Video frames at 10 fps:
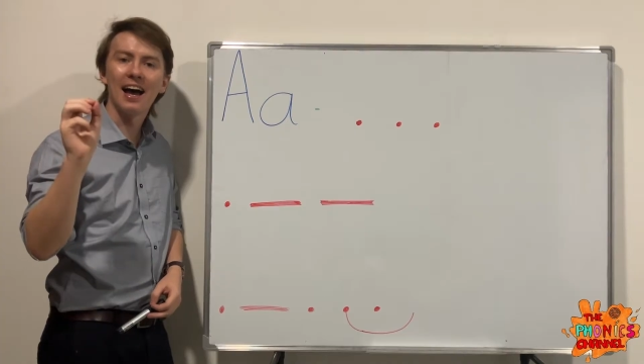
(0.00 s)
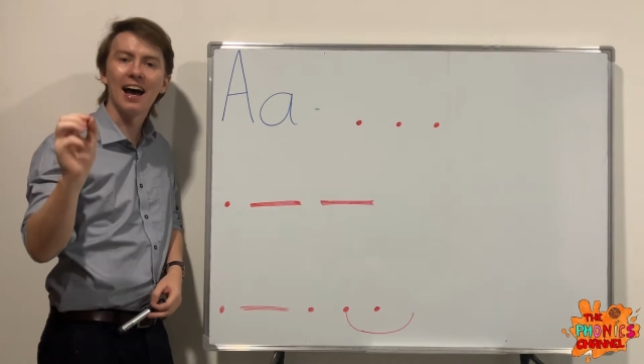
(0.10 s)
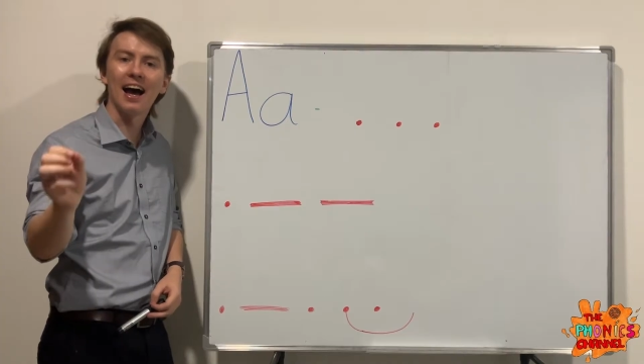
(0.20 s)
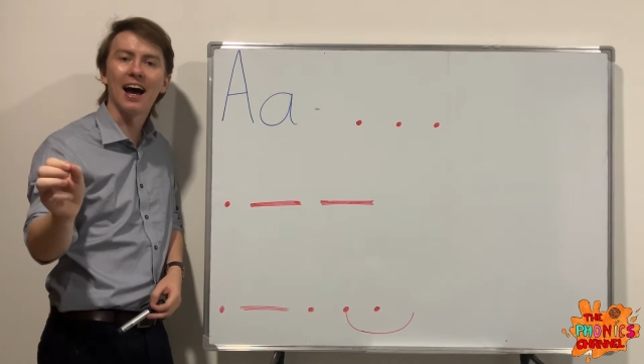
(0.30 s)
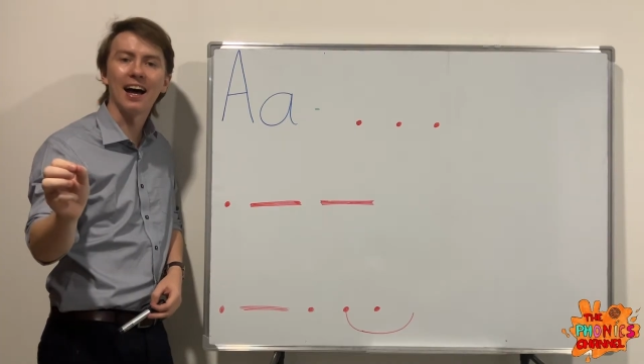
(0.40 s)

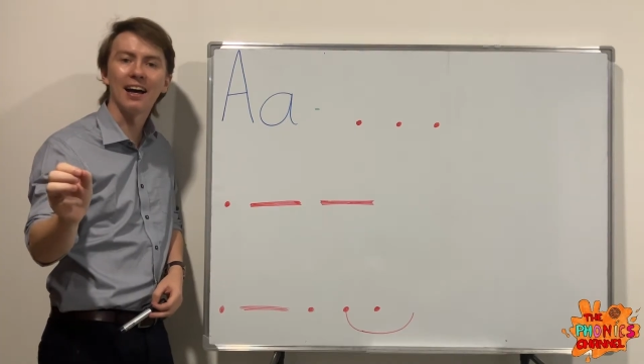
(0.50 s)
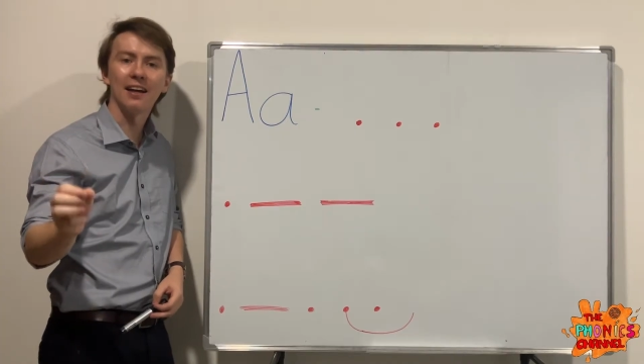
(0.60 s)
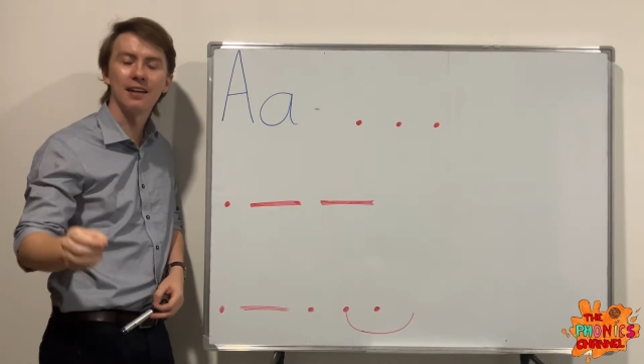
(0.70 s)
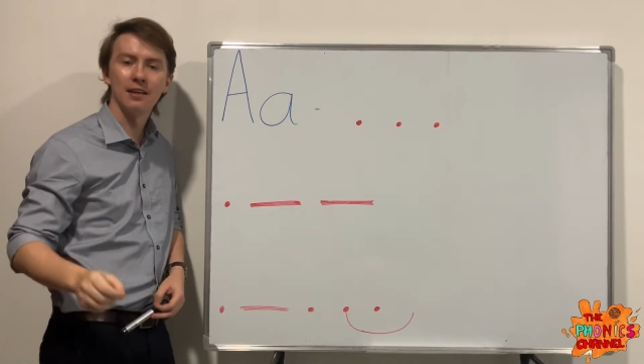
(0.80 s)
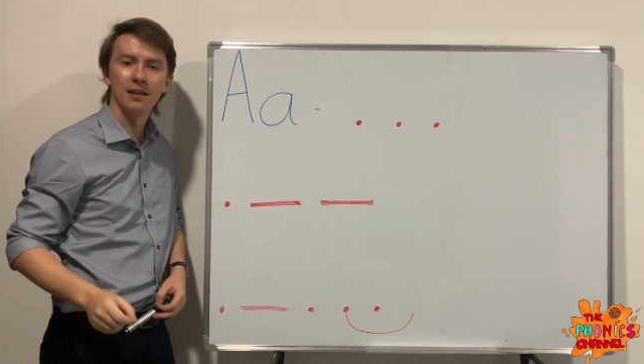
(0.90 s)
A.
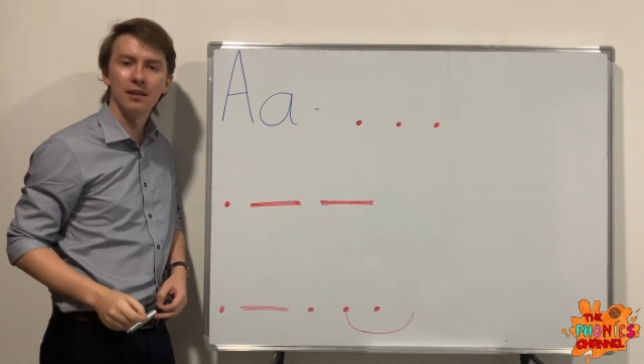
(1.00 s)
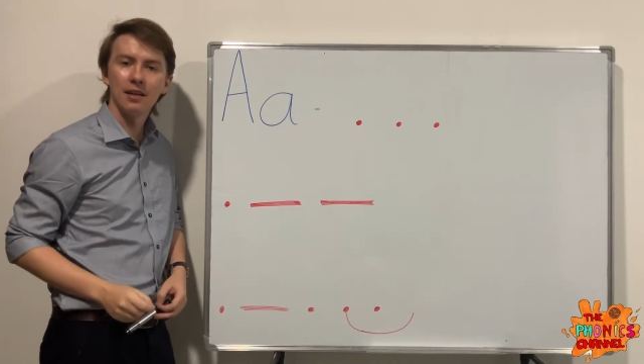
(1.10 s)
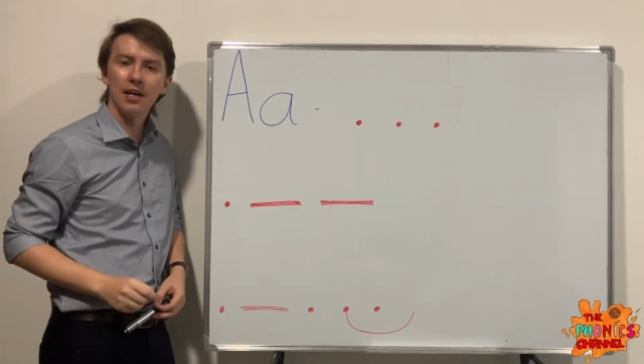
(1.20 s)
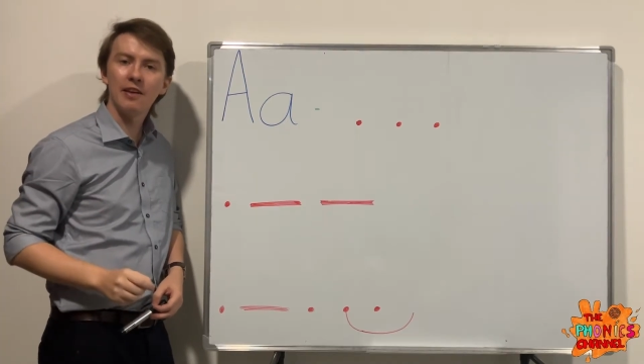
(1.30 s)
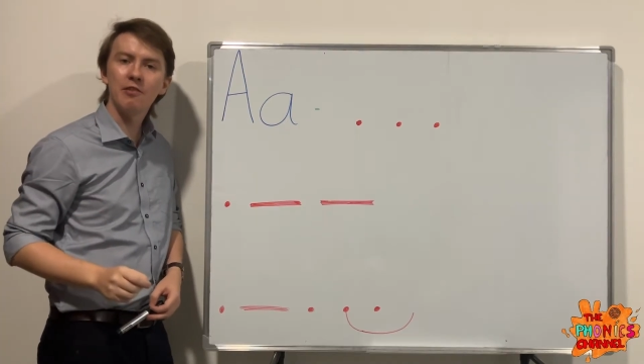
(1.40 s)

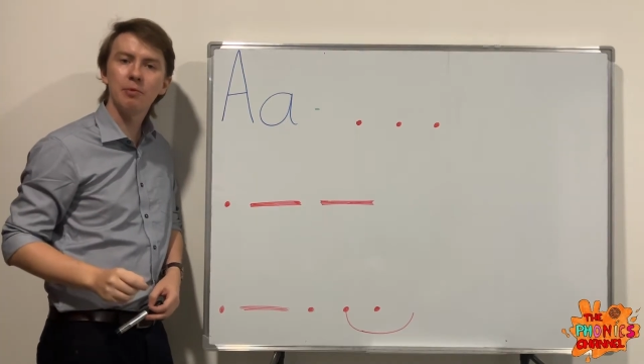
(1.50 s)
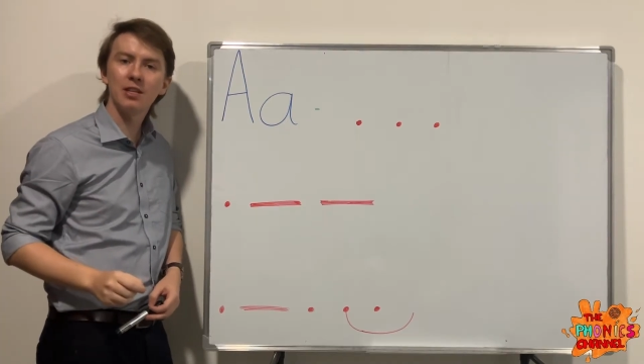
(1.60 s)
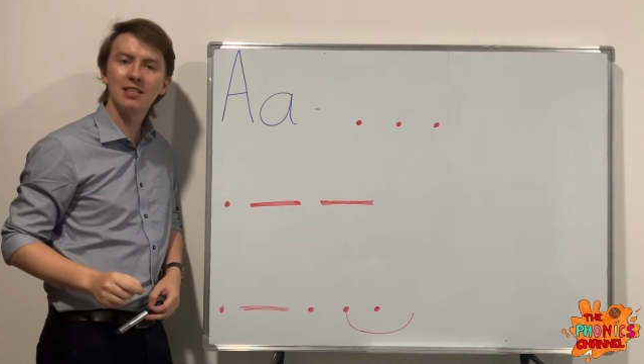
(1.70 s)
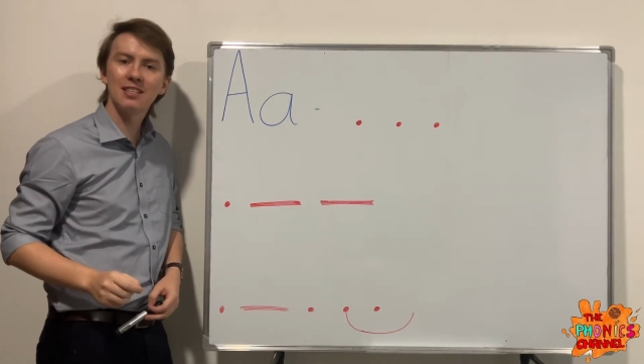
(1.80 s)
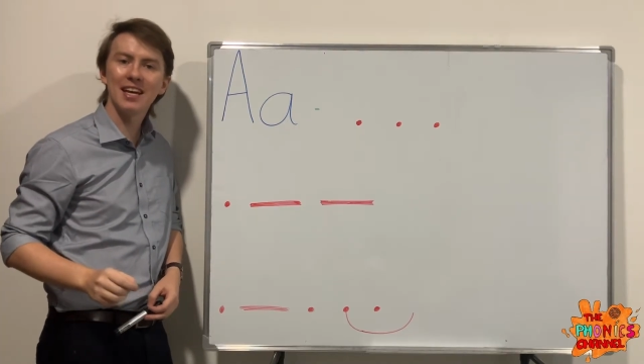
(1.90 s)

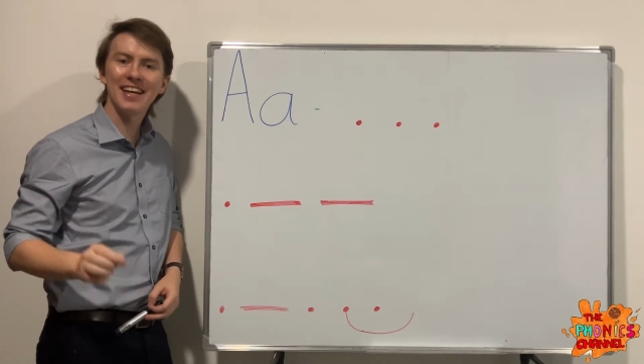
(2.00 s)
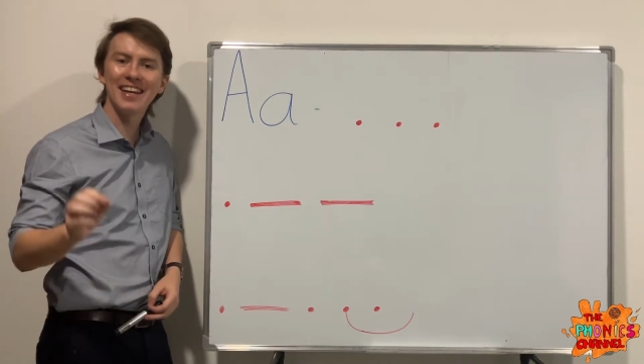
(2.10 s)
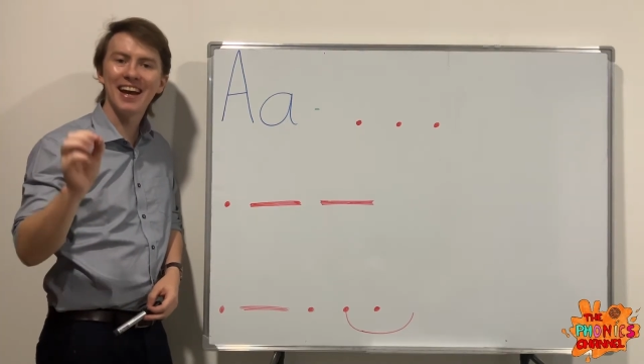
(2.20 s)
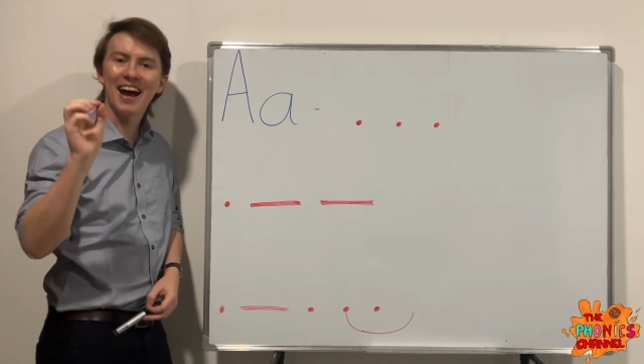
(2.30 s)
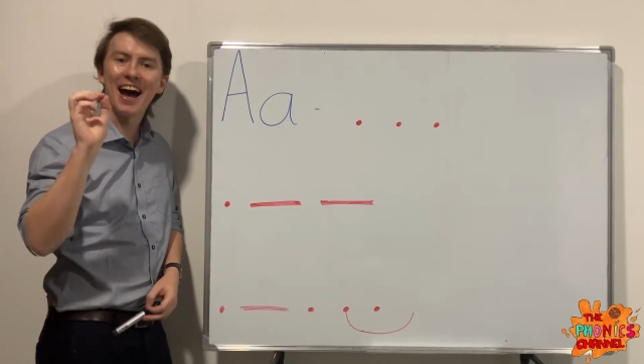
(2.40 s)
Everybody
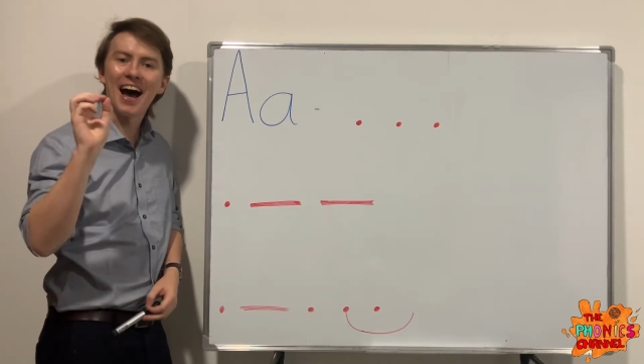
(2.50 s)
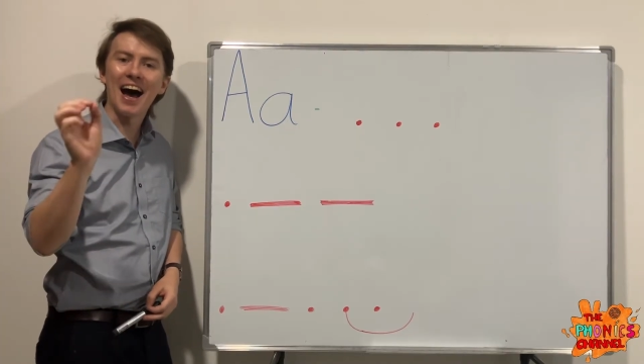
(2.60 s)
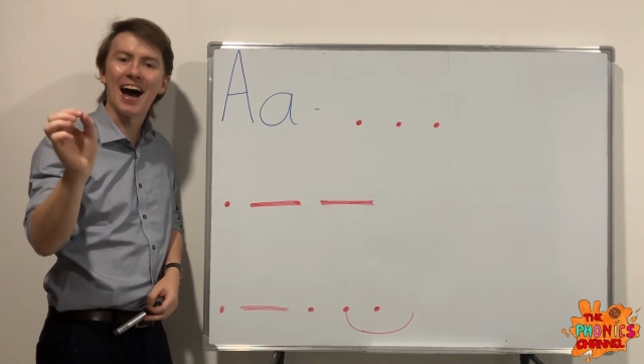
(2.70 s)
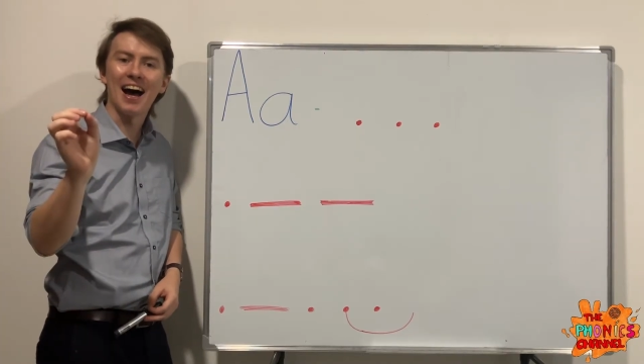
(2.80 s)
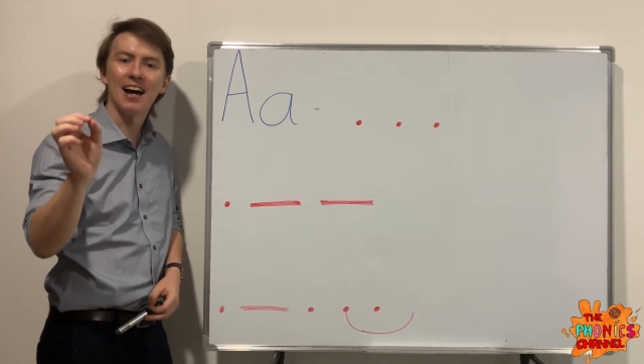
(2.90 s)
say A.